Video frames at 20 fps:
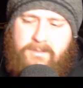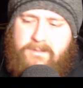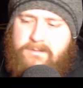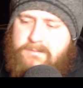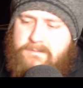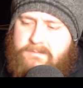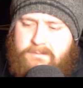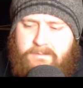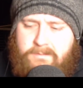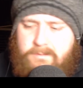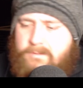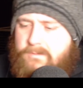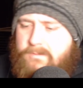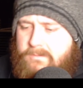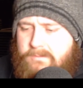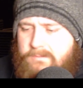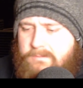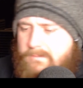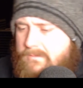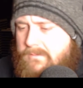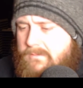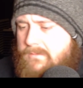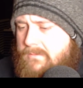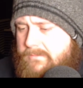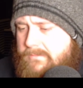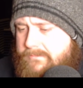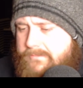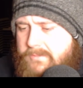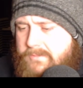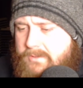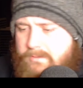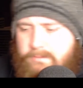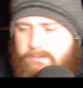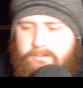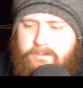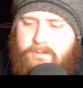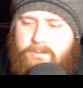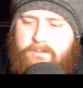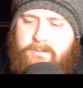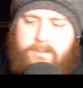No.
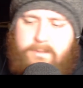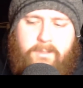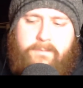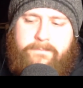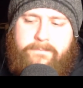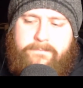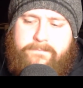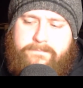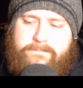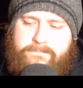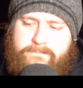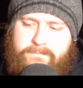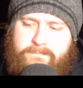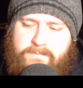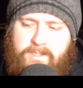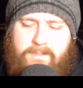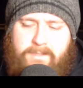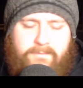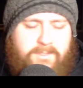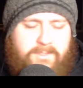Thank you for the